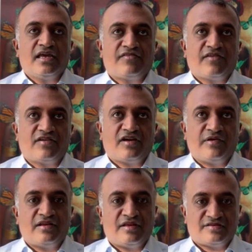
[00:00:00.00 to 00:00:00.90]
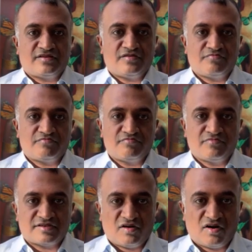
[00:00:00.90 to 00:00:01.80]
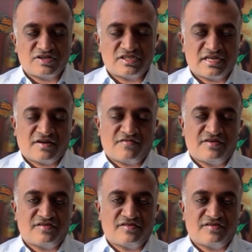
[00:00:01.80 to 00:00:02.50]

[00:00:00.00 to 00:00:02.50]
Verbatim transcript: If they've come in as a as a heart attack,